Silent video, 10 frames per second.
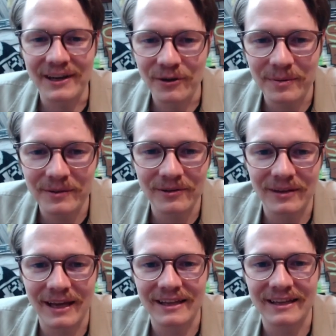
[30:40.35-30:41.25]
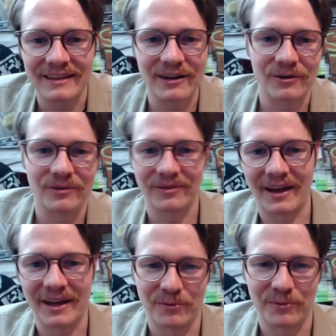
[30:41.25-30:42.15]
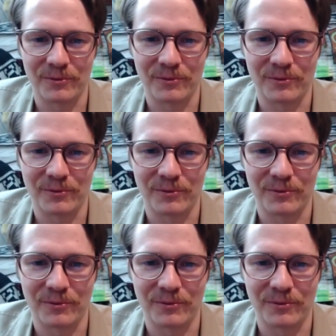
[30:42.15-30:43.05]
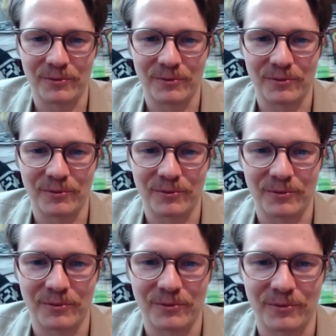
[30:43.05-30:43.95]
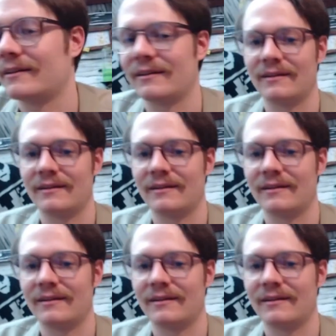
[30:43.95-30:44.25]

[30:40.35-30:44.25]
know people and they're like very bureaucratic about it.